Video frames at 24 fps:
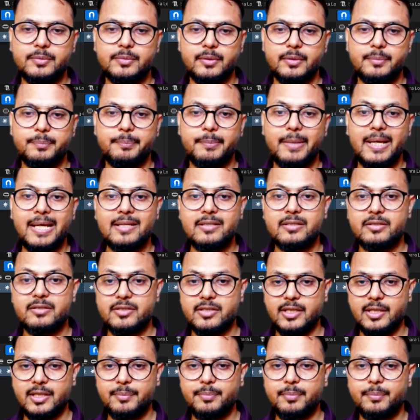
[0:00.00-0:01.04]
mesh
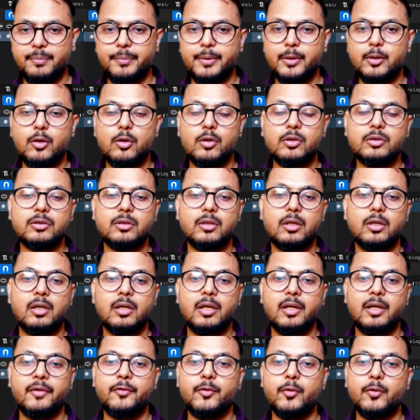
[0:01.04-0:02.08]
shape, because
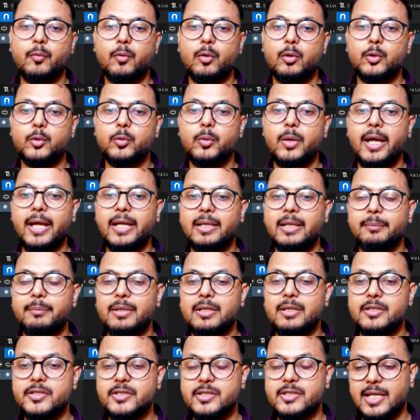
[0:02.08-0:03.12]
if you want to
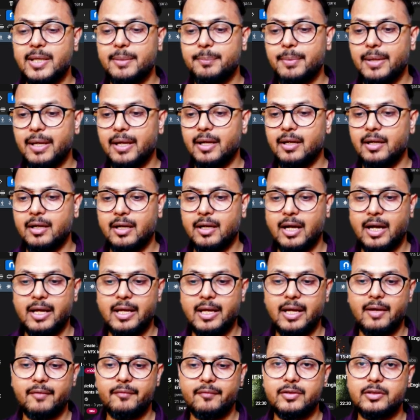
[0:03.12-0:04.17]
animate shape, I
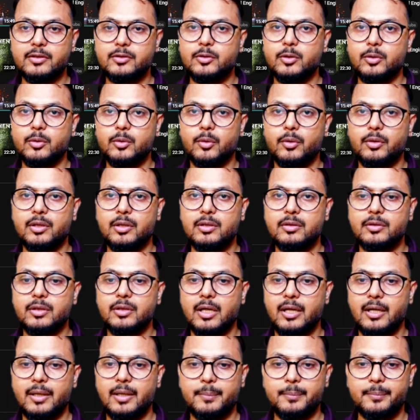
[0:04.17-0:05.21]
have this tutorial
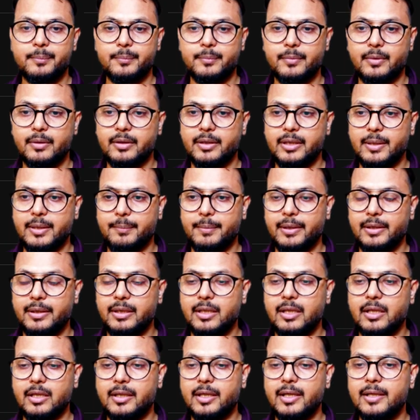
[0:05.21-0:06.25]
I am
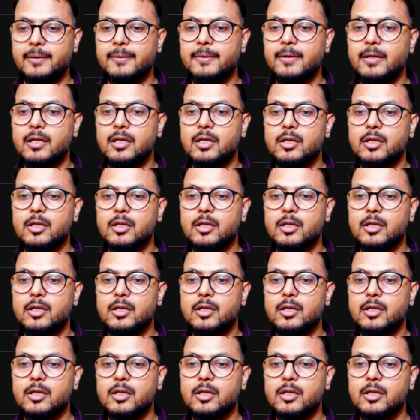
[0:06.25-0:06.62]
recommending again,